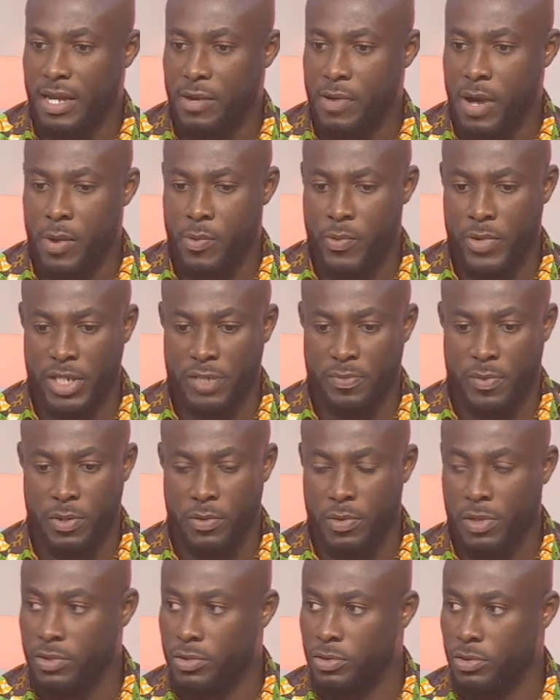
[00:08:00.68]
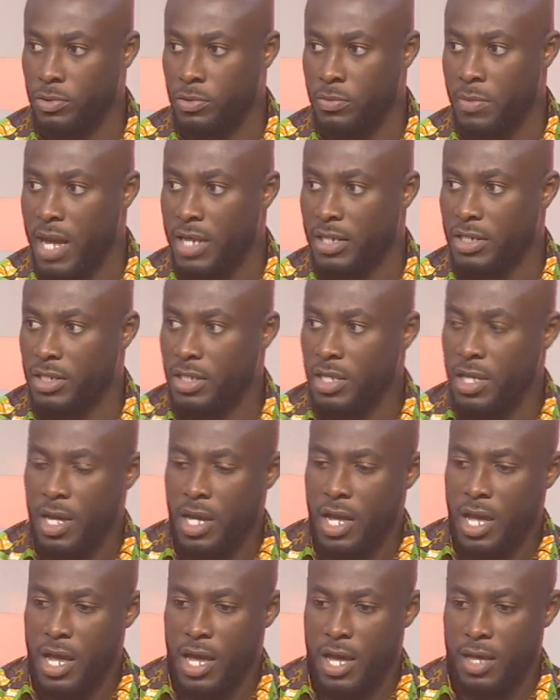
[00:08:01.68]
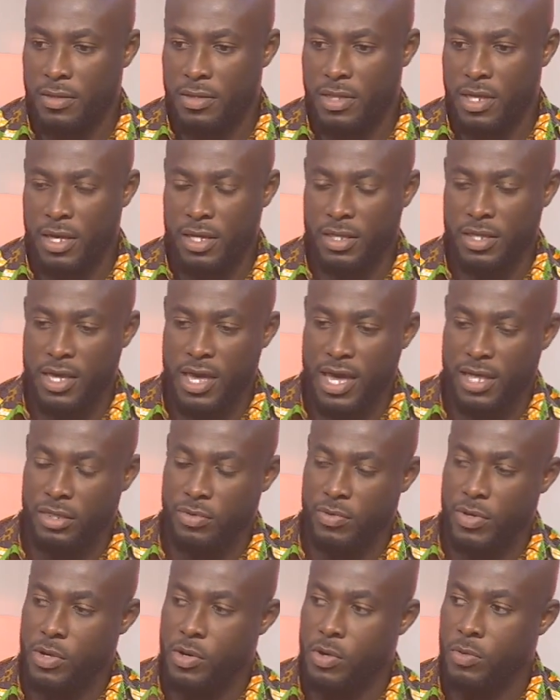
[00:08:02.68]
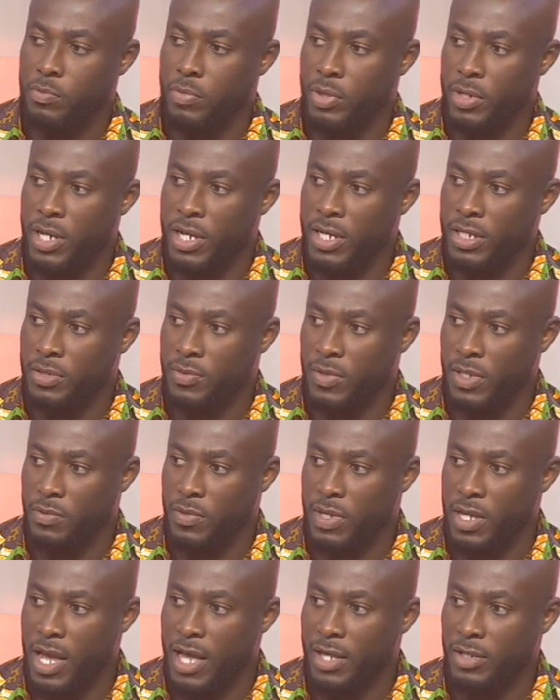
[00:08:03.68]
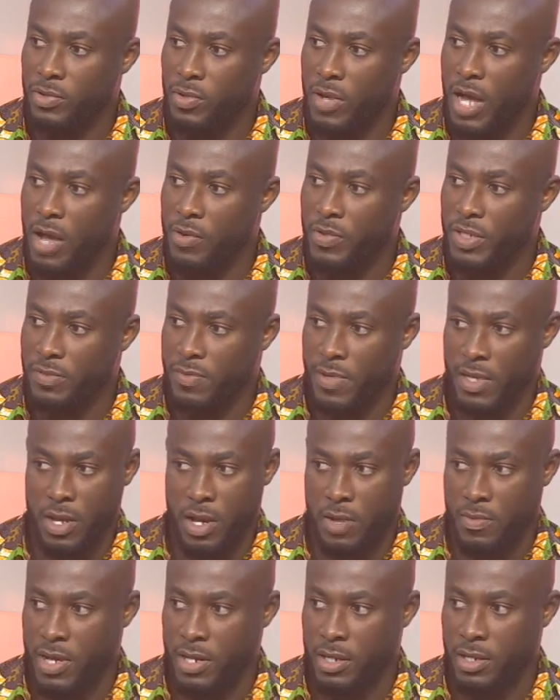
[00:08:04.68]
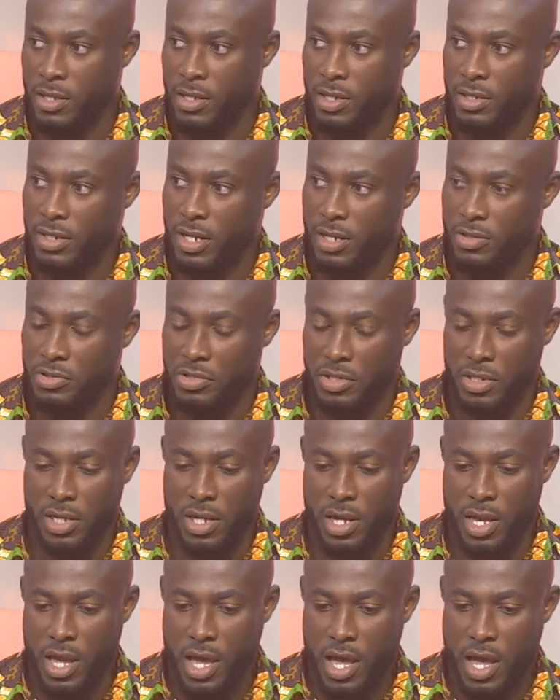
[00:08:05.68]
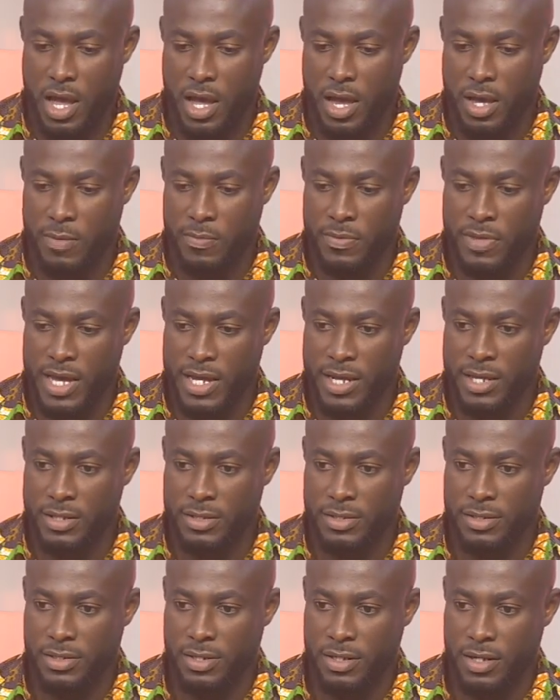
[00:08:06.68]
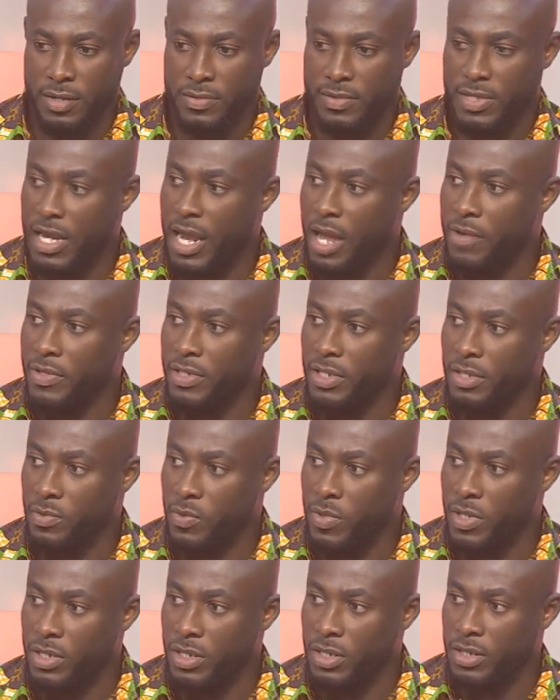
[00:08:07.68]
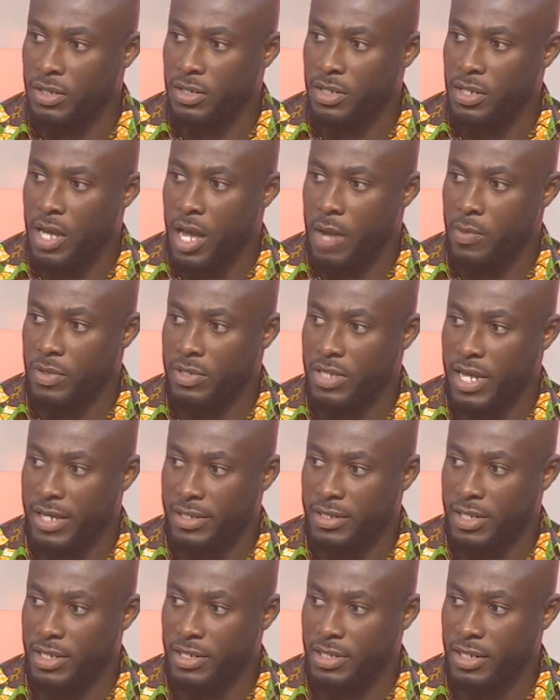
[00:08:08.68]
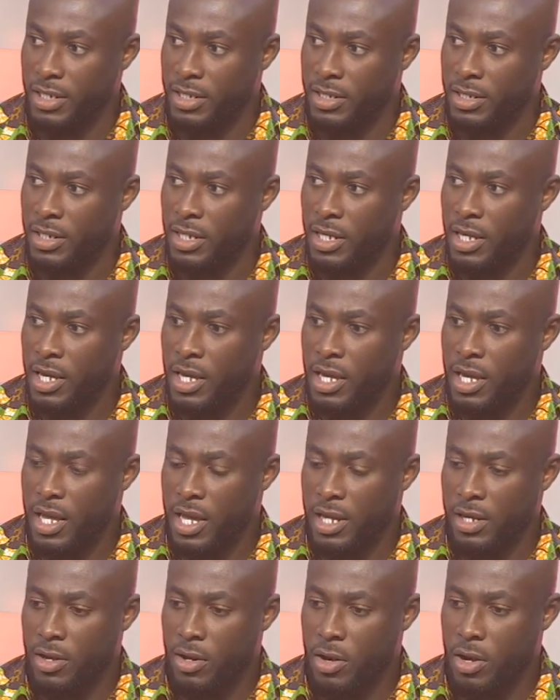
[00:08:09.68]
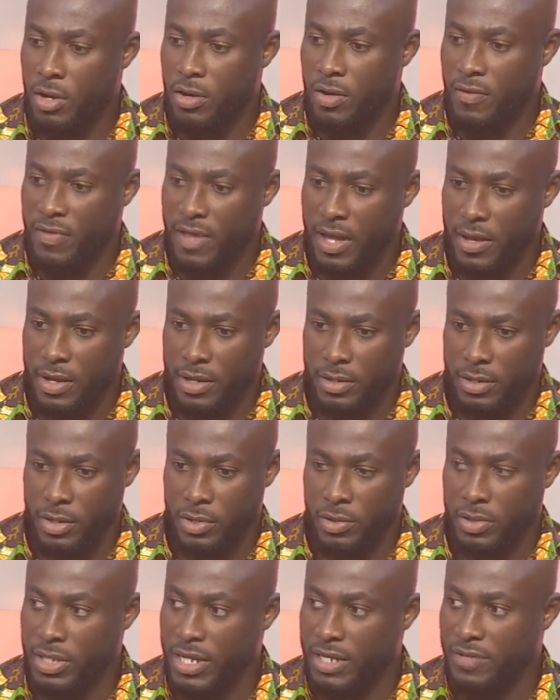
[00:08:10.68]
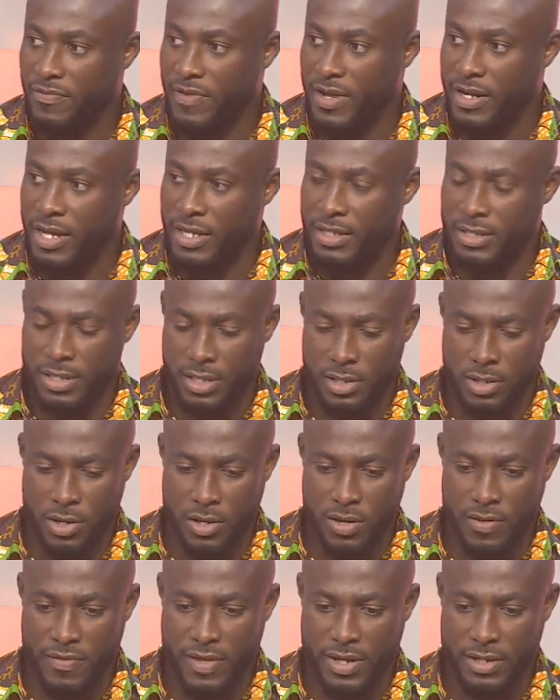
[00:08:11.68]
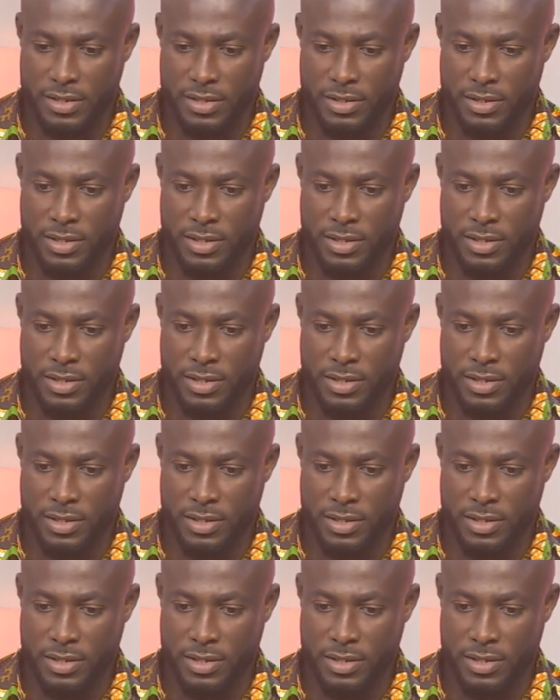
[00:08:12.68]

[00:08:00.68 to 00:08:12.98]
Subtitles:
our wage bill was too much. And there are three components with regards to how we spend our money in this country. That is salaries and wages, amortization, and all of that, debt financing and all of that.